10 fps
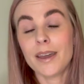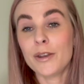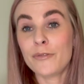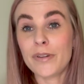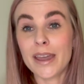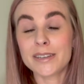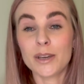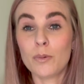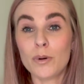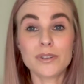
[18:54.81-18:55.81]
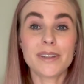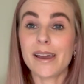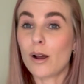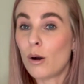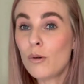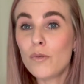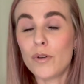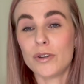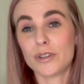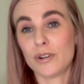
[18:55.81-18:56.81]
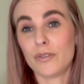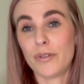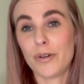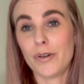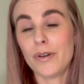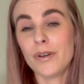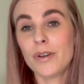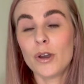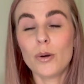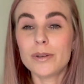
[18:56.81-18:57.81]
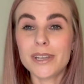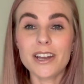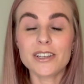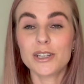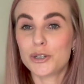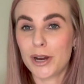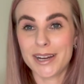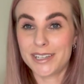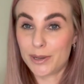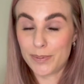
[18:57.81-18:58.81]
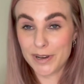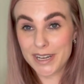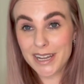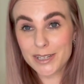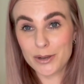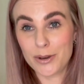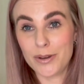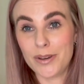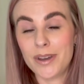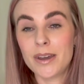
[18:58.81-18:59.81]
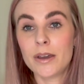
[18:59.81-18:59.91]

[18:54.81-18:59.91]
In fact, it was that old version of her who was actually trying to protect her